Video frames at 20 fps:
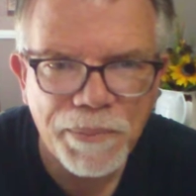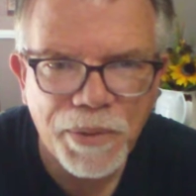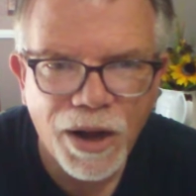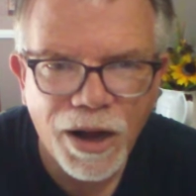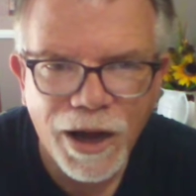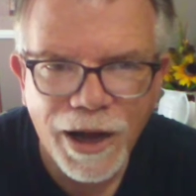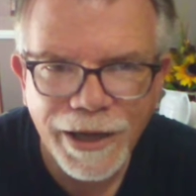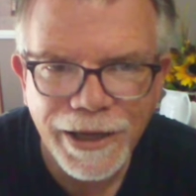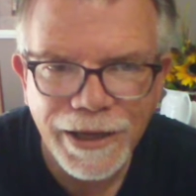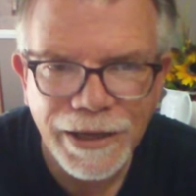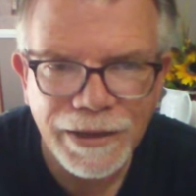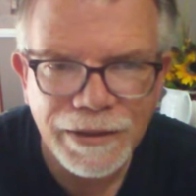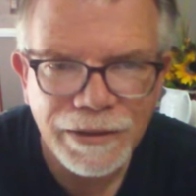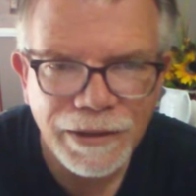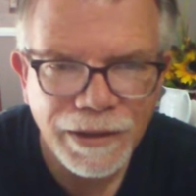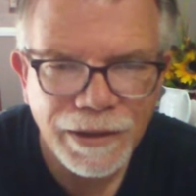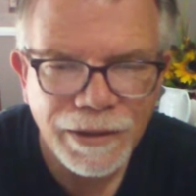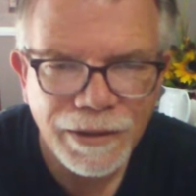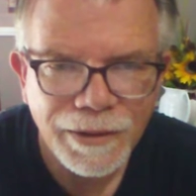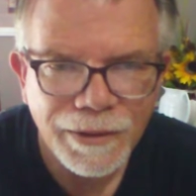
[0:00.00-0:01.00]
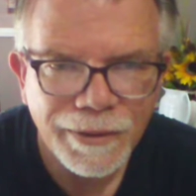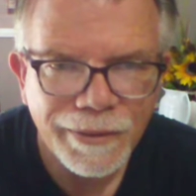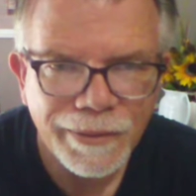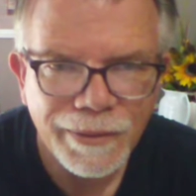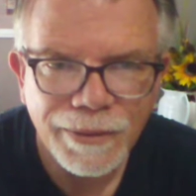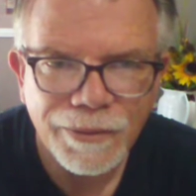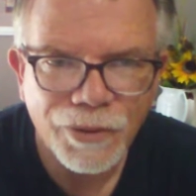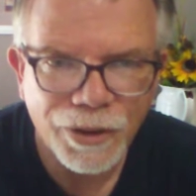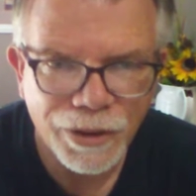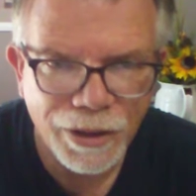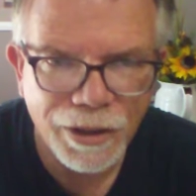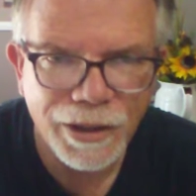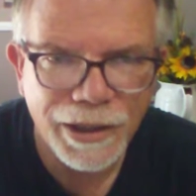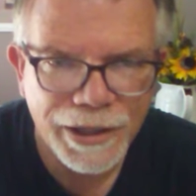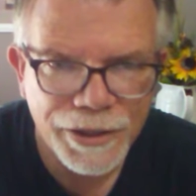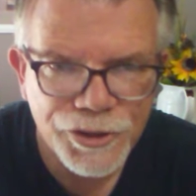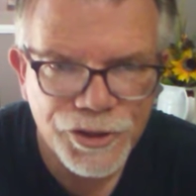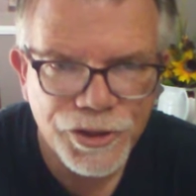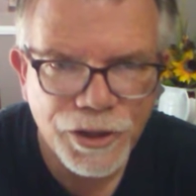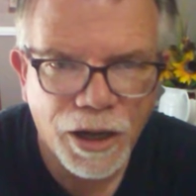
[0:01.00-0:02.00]
pocket with a
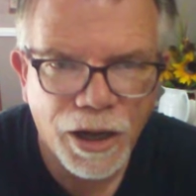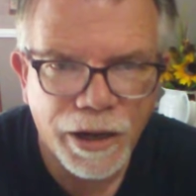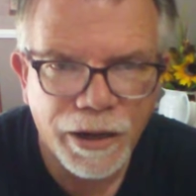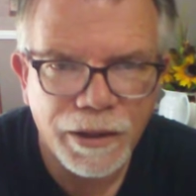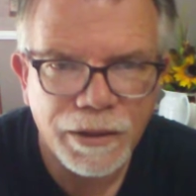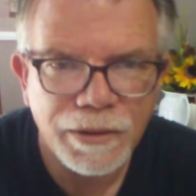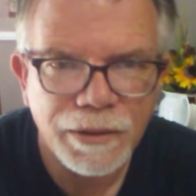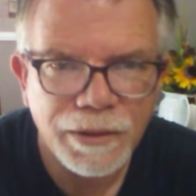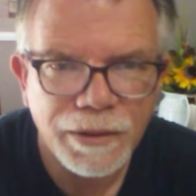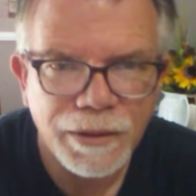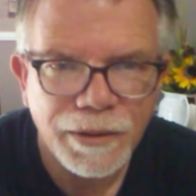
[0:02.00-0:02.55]
list on it.